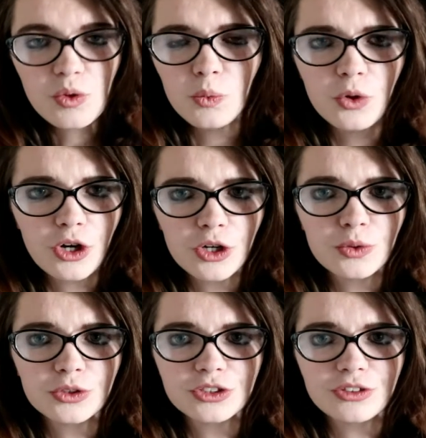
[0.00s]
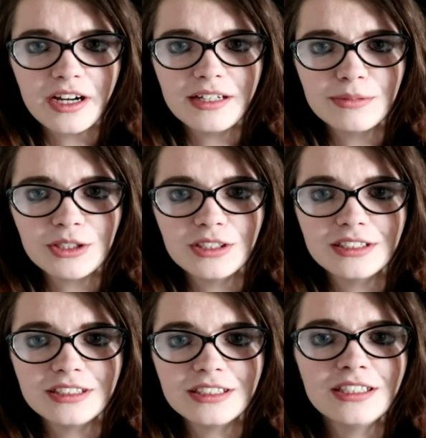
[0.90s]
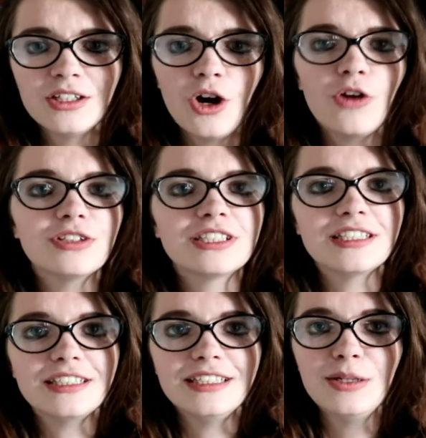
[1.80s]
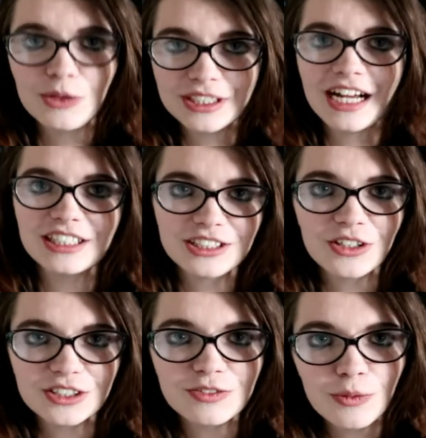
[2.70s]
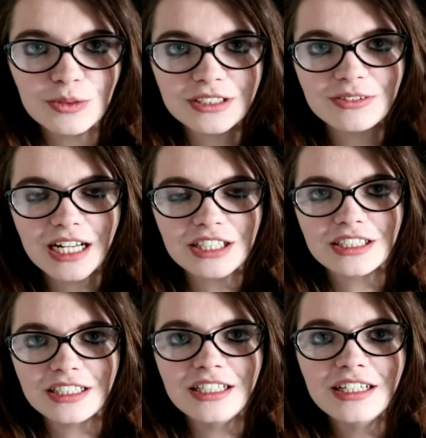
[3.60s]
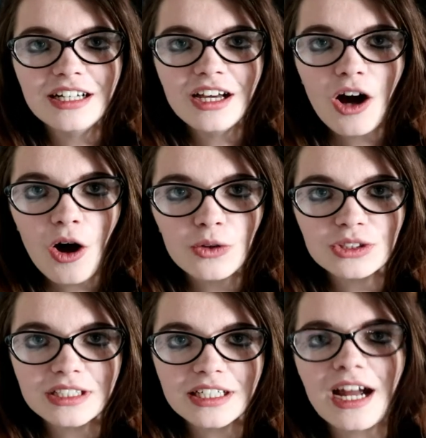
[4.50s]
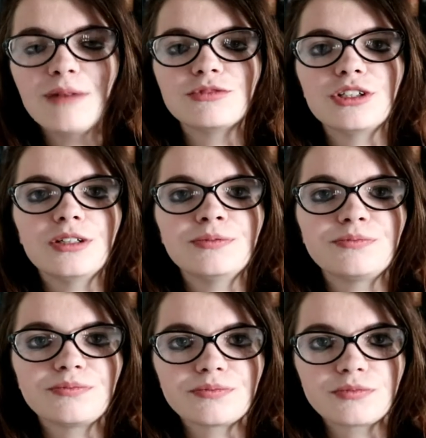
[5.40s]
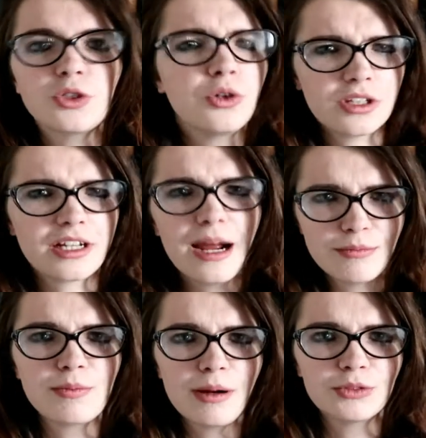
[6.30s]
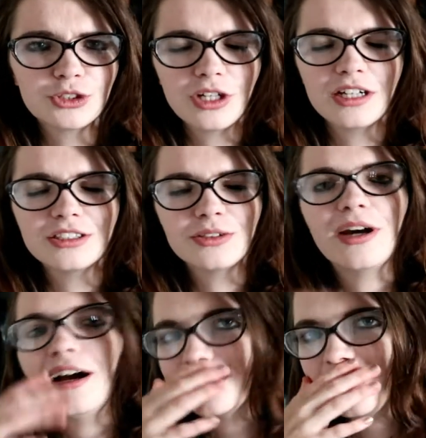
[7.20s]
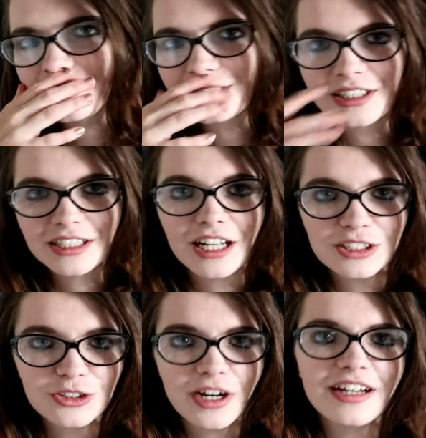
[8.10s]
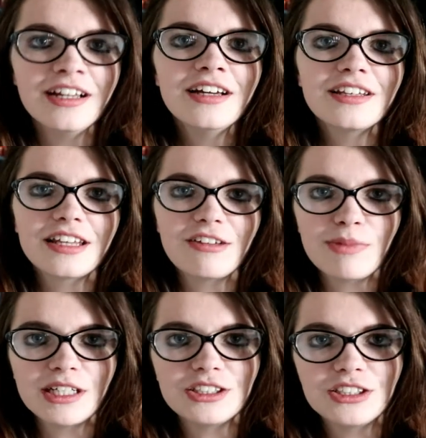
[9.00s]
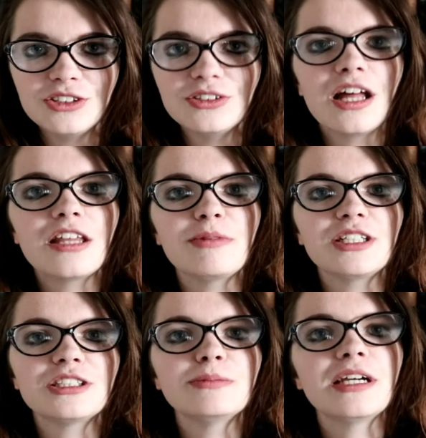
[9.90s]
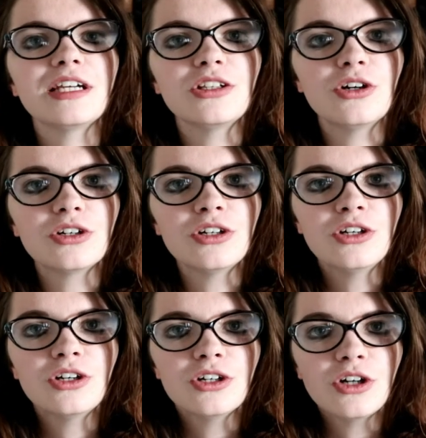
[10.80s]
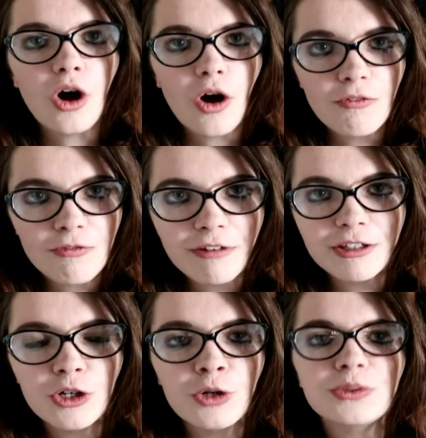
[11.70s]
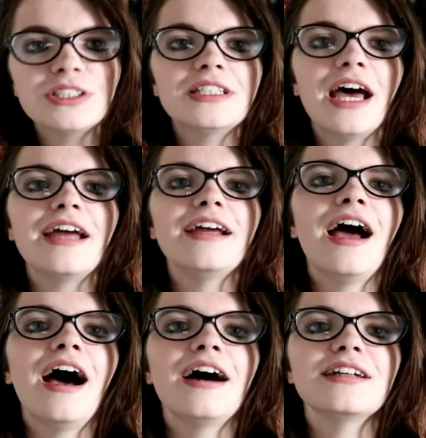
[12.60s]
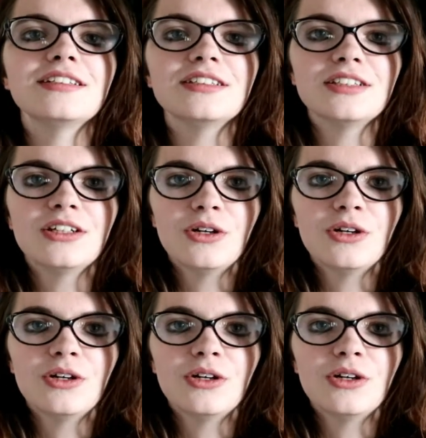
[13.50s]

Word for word: work was great, because obviously he was actually on his phone, was he was actually holding a camera, or the cameraman was trying to do it. And I just think that's great that they've managed to do that, and they managed to make it look very up to date, and